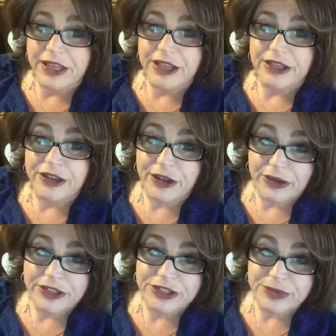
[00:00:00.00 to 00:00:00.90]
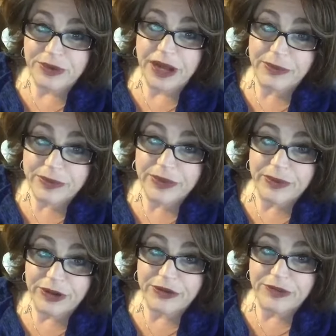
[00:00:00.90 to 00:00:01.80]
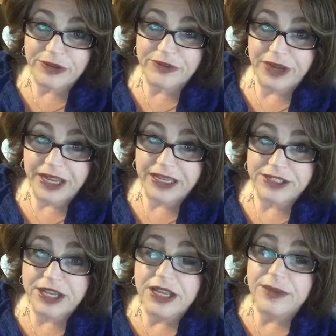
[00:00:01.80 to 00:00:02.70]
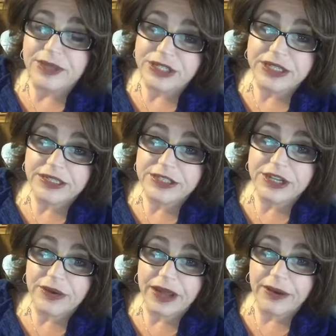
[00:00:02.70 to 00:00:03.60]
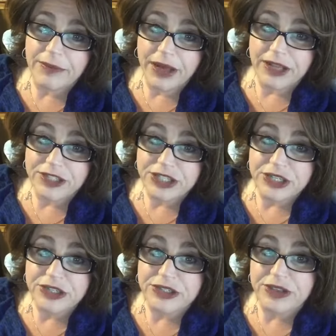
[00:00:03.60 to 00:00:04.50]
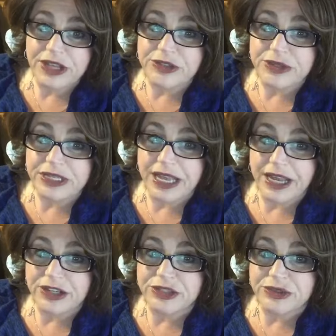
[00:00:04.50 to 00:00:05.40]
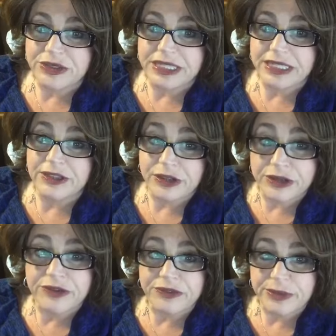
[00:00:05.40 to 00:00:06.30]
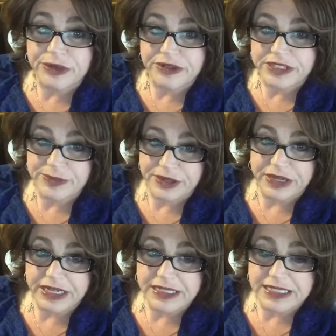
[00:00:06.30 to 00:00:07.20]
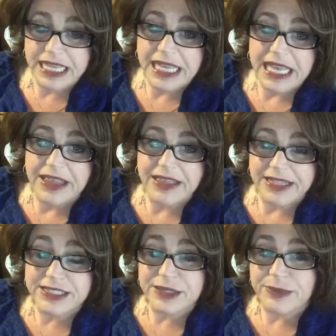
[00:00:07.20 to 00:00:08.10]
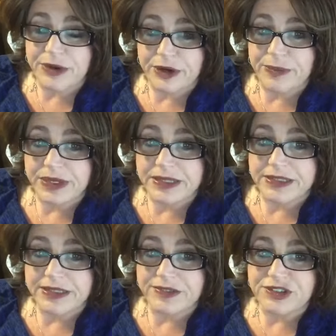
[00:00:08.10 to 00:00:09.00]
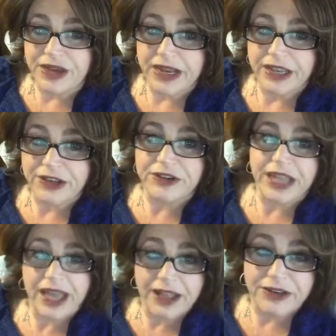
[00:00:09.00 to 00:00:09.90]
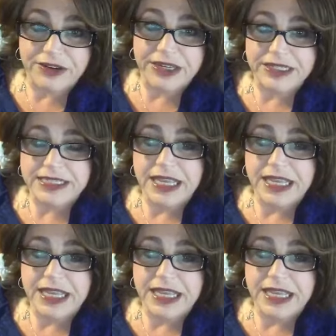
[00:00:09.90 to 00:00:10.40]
You know that you probably went over your range, but you need to know how much so that you can actually learn from your experience. That's the purpose of tracking your calories.